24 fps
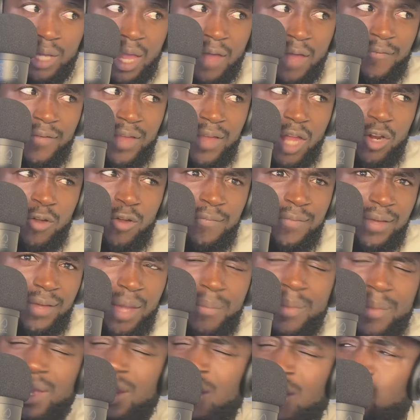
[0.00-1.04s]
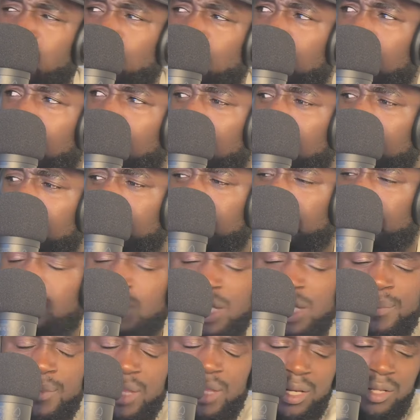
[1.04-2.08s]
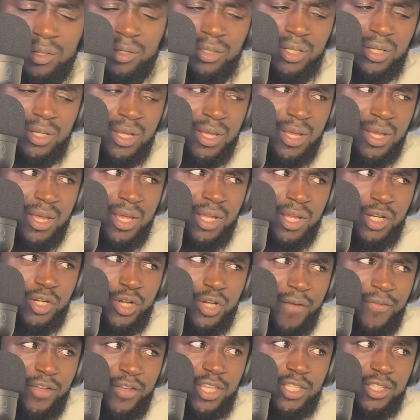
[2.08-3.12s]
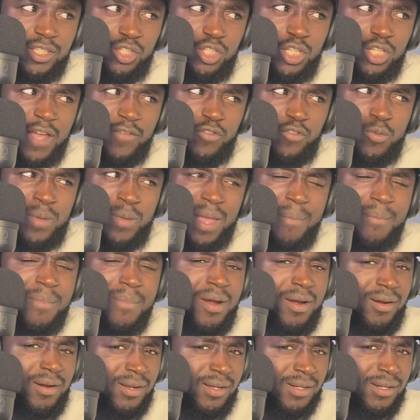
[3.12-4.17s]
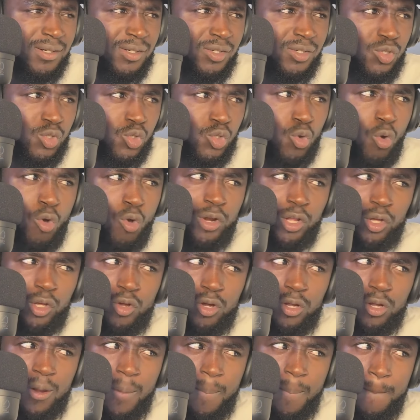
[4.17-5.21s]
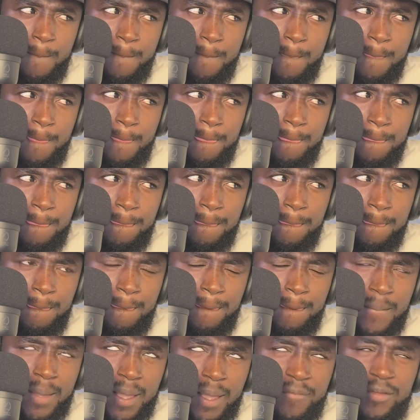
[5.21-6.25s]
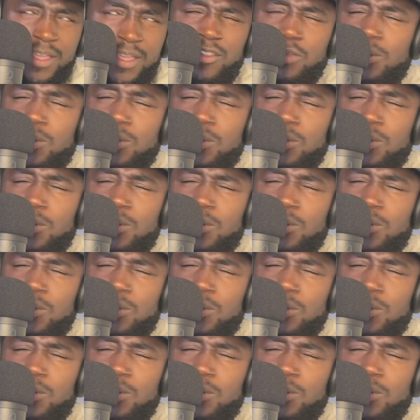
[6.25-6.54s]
I don't think, am I allowed to own a gun? No, I'm not allowed. Do you have to be American to own a gun? I think you have to be